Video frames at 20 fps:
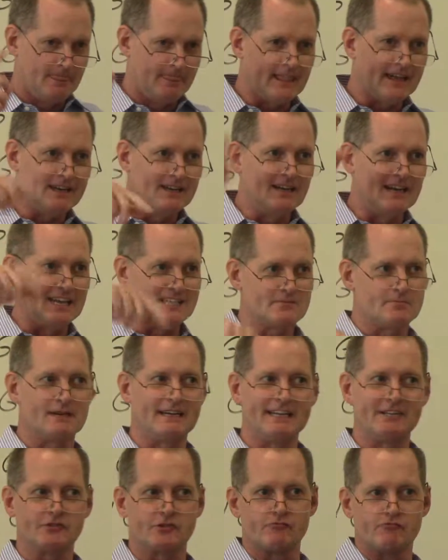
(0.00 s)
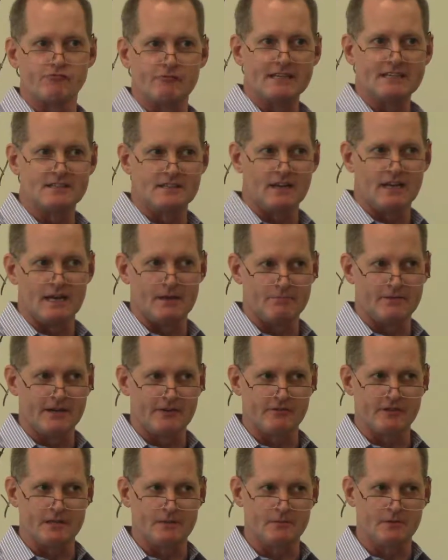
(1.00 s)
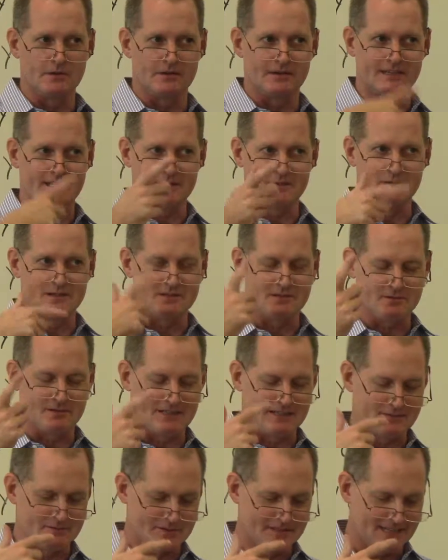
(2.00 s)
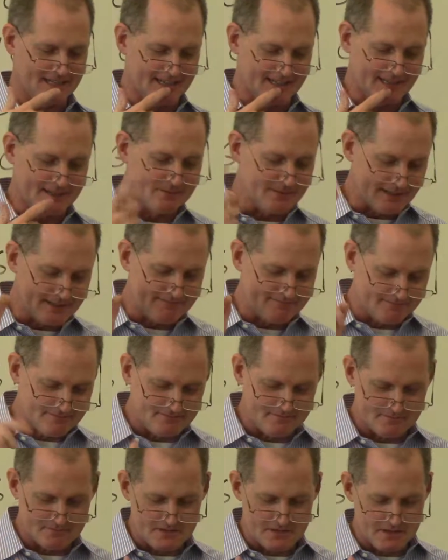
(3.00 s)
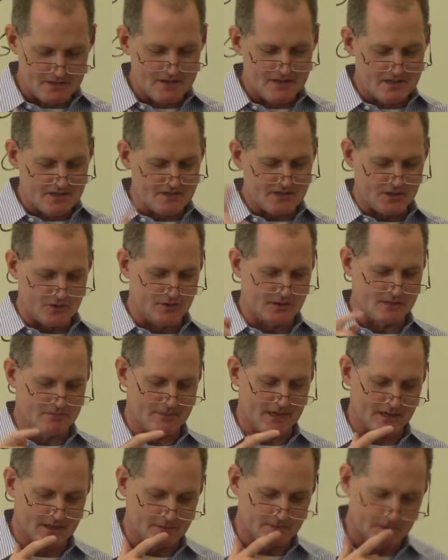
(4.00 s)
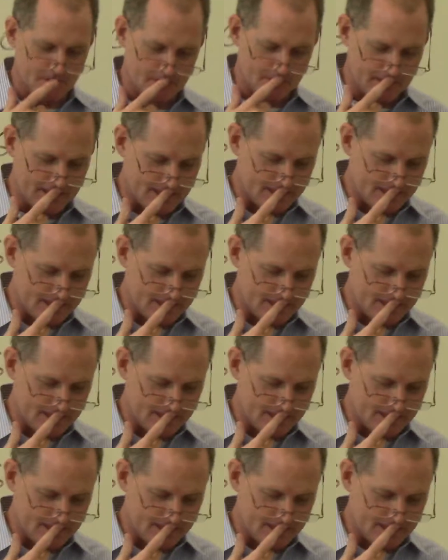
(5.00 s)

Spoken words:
That little explanation reads a lot better than it was when I was saying it. So you can buy the book.